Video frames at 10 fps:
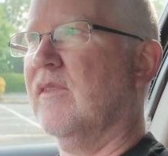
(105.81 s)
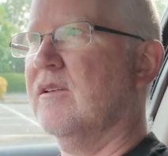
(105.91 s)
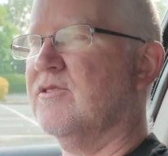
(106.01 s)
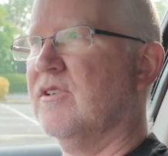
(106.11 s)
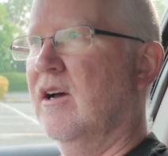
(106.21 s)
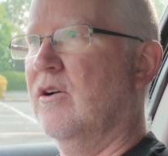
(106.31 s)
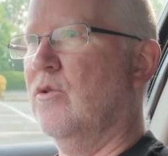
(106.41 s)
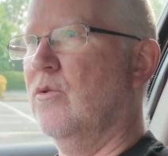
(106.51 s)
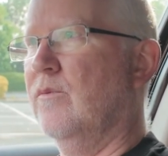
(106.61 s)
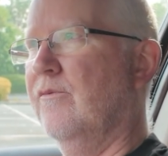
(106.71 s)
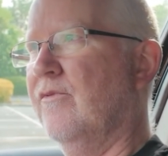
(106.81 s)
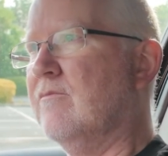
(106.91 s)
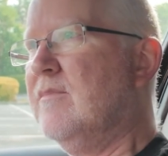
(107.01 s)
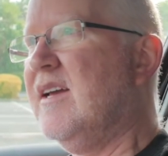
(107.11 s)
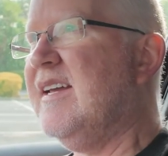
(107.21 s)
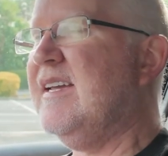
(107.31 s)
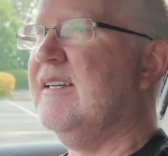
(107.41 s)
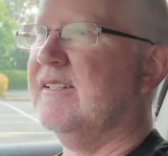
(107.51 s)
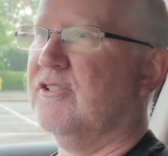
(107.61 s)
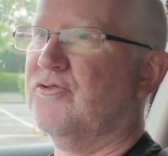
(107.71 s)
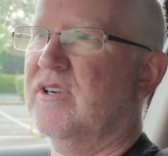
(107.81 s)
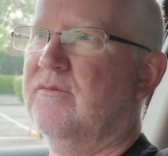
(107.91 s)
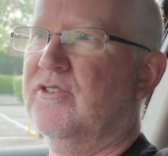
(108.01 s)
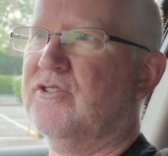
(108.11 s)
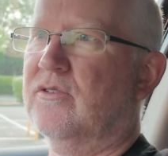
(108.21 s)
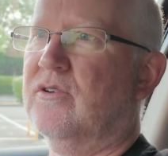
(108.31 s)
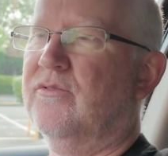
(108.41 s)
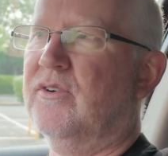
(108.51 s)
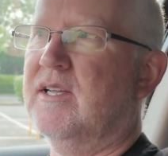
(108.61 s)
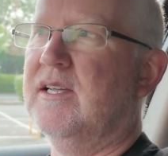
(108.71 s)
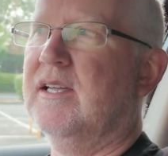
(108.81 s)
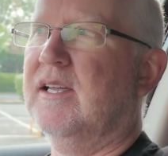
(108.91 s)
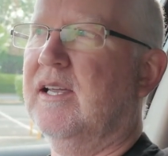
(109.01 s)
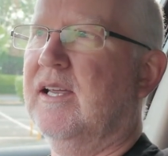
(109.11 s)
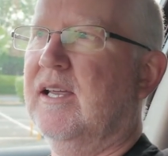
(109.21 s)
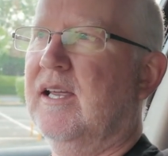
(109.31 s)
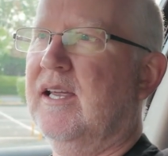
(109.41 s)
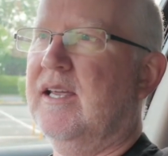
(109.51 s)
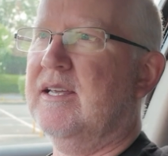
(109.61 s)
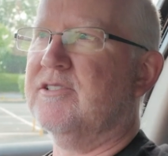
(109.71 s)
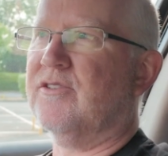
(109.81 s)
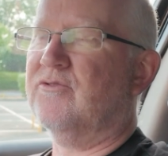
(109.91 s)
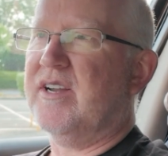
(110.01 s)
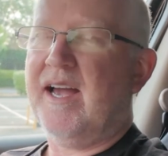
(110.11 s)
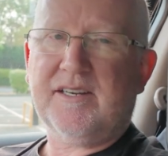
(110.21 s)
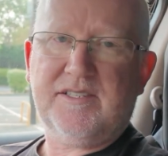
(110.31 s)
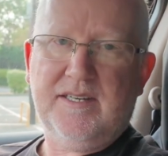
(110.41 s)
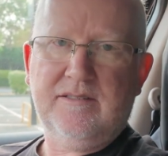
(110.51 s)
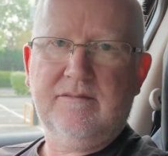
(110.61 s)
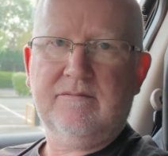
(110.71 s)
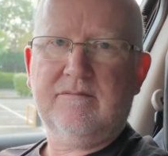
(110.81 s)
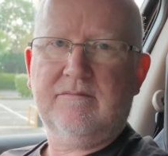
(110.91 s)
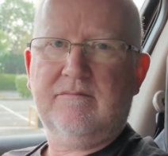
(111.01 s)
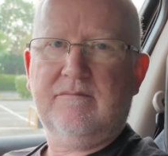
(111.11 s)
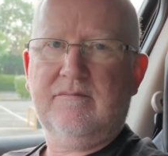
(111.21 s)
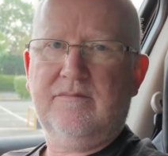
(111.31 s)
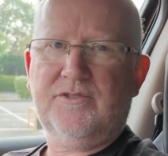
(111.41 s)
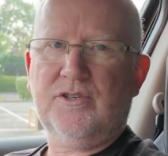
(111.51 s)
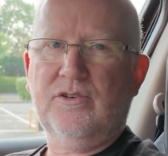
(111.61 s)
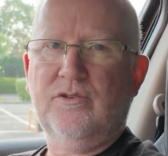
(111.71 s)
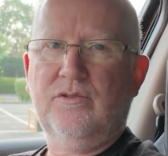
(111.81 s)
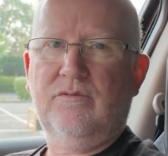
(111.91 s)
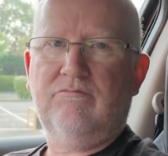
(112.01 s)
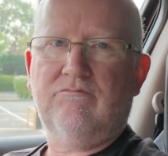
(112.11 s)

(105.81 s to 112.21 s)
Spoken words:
So for me, street photography is reacting to